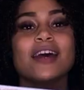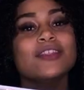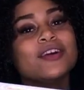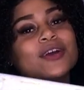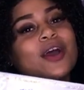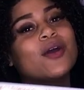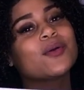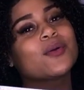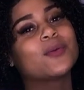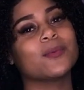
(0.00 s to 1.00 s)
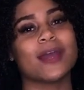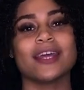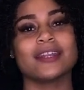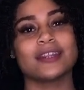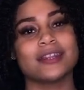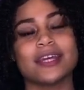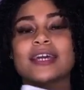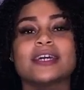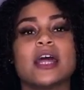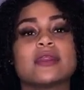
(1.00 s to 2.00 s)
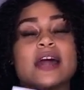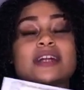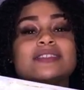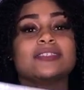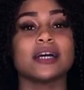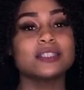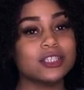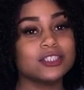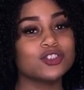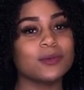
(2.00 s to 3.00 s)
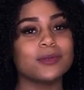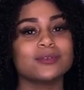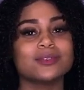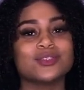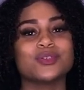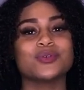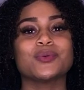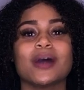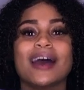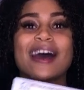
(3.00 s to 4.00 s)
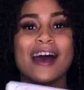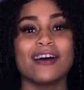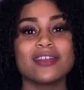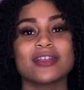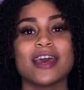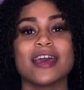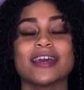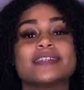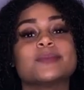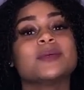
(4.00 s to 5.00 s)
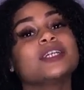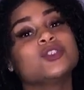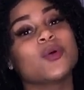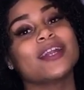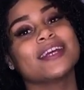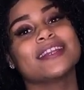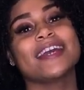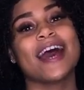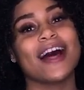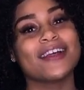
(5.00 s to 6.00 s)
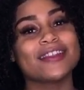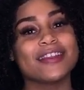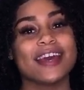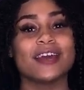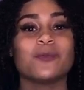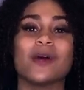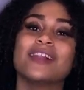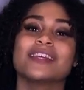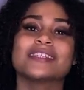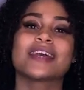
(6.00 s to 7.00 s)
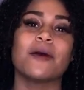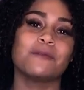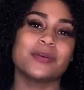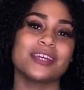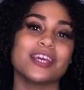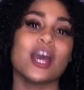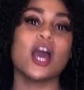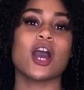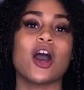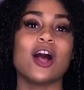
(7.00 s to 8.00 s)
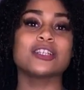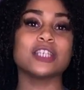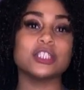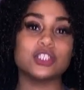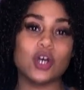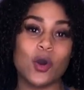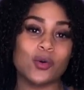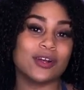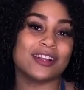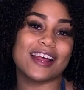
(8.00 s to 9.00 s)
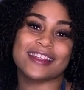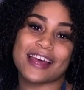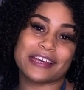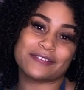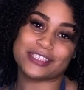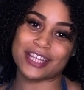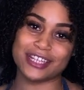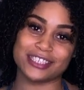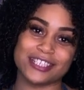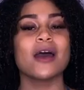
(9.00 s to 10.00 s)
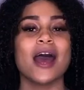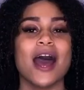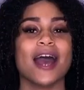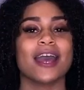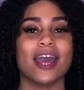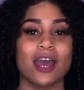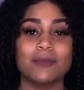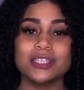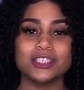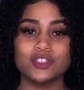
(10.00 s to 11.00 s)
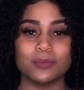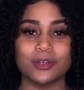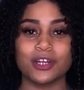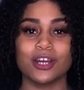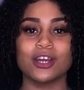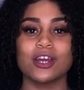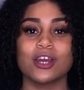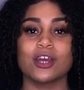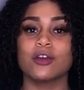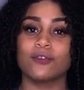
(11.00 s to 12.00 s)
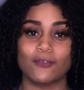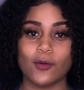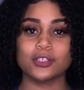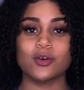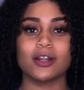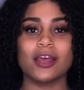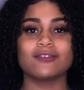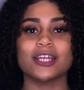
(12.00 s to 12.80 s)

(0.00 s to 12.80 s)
Another great thing that does contribute to health is me joining the health and wellness company called Total Life Changes. I am a distributor for Total Life